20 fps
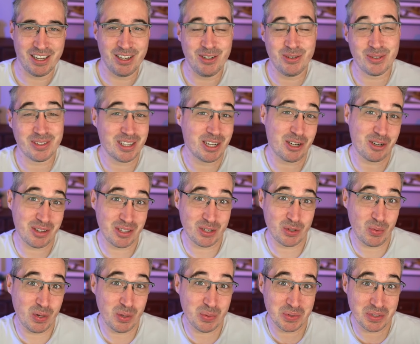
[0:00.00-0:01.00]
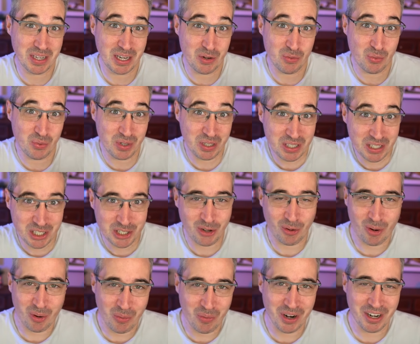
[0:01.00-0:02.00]
the newsletter this week was a really
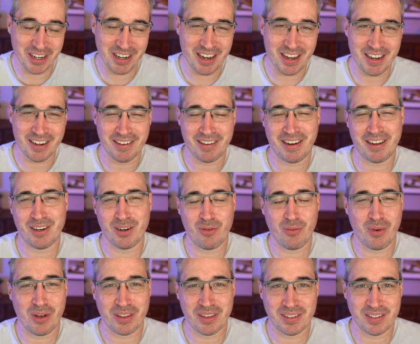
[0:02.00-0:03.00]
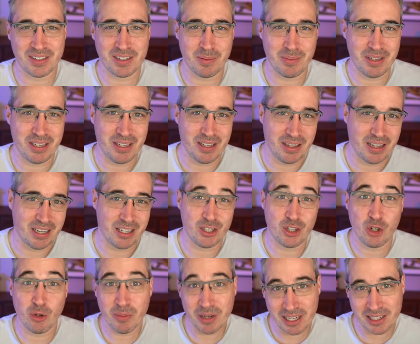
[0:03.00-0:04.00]
short one, and I don't want this to be like
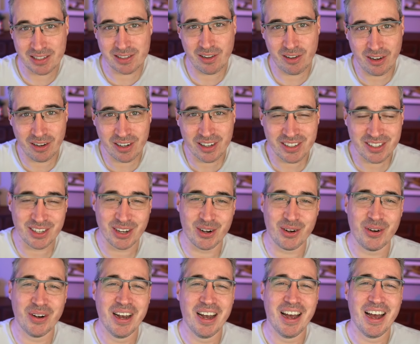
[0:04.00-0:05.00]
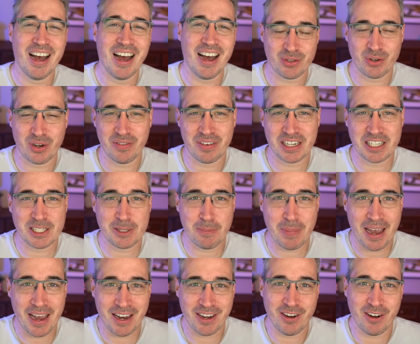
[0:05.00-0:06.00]
two minutes long. So I'll sort of
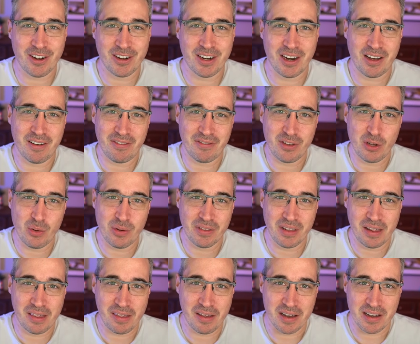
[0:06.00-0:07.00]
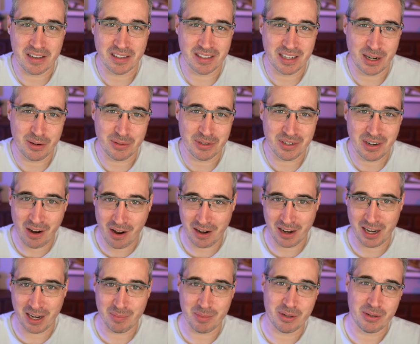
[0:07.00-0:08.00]
expand on a few of the things that I was
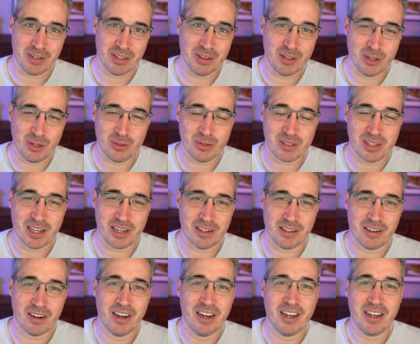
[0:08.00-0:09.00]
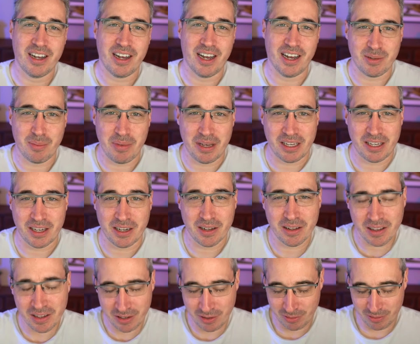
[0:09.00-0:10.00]
talking about in the newsletter just to make it,
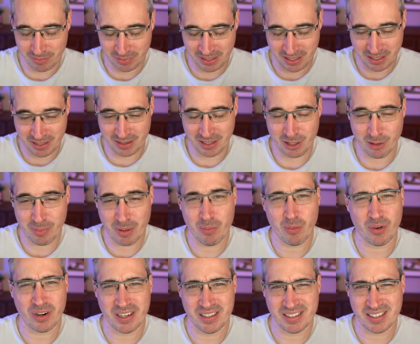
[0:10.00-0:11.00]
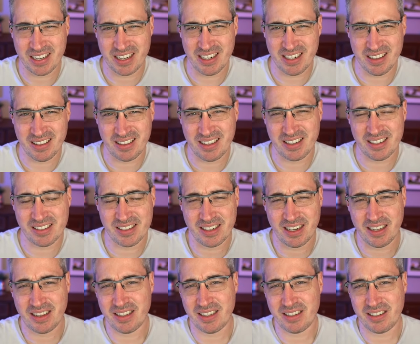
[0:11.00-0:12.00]
you know, get a little bit more insight and things
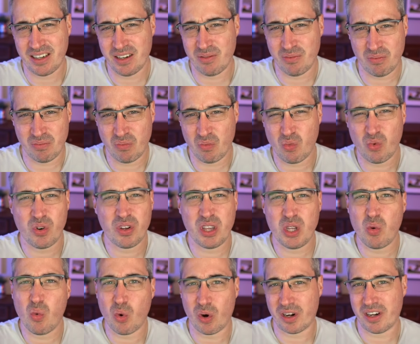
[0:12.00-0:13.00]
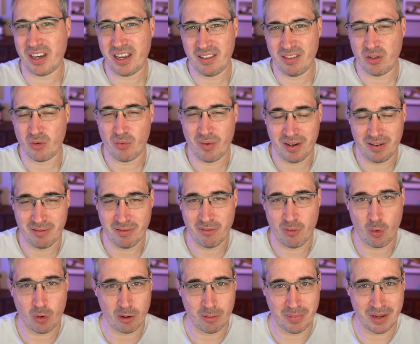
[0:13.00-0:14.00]
that I think didn't really work in the written
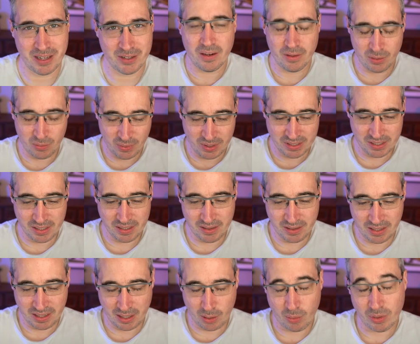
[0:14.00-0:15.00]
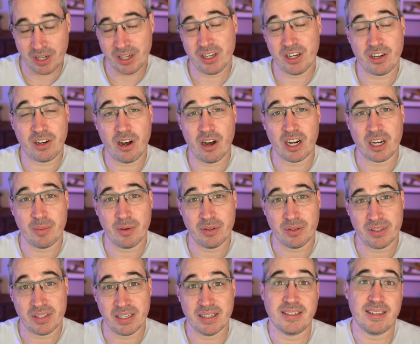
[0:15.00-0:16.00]
form. Now, the reason that I wanted to talk
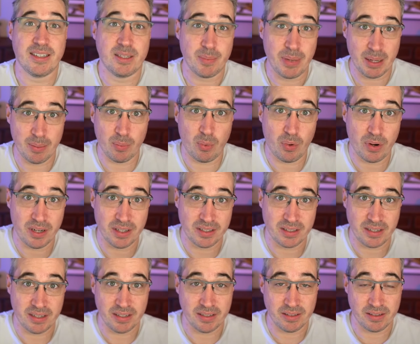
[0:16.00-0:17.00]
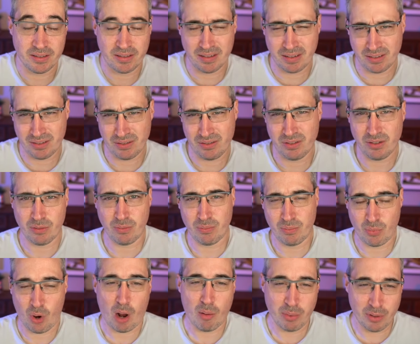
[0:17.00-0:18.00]
about CSS pain points is, as you
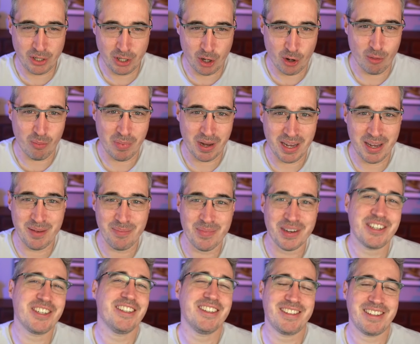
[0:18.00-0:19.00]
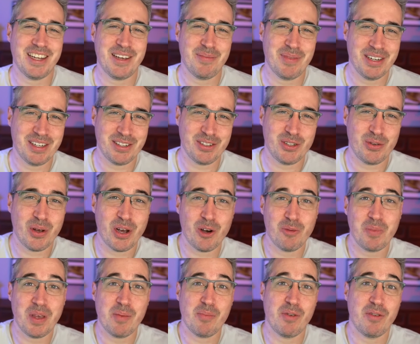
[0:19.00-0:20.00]
probably know, my mission statement is to
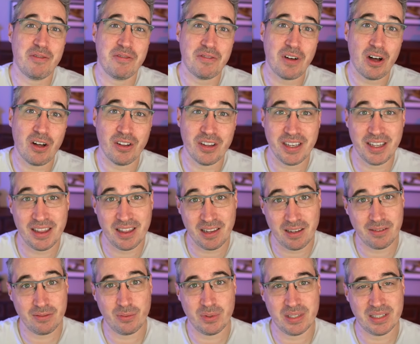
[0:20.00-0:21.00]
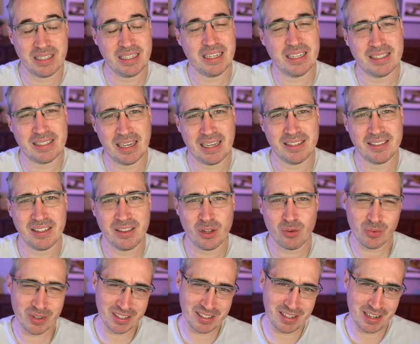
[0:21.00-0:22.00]
help people fall in love with CSS.
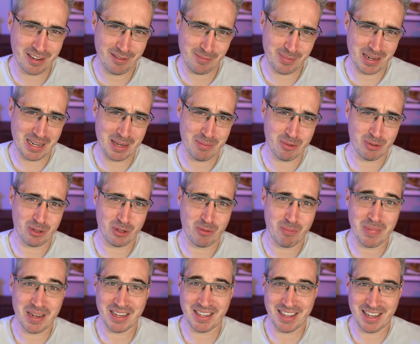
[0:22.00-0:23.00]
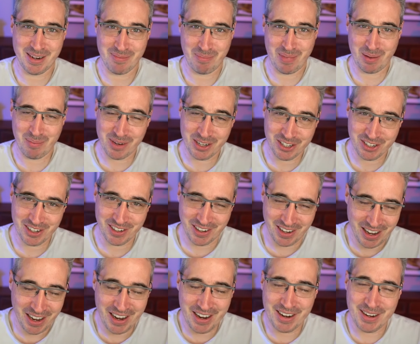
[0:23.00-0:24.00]
And the reason I've been able to make that my
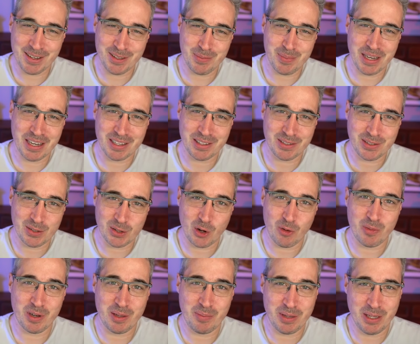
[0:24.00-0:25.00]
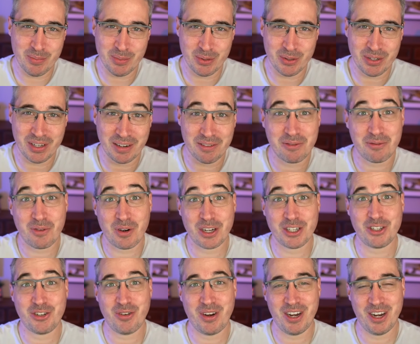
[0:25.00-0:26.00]
mission is because so many people get
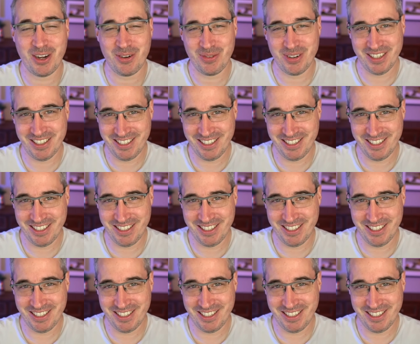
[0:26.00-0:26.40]
frustrated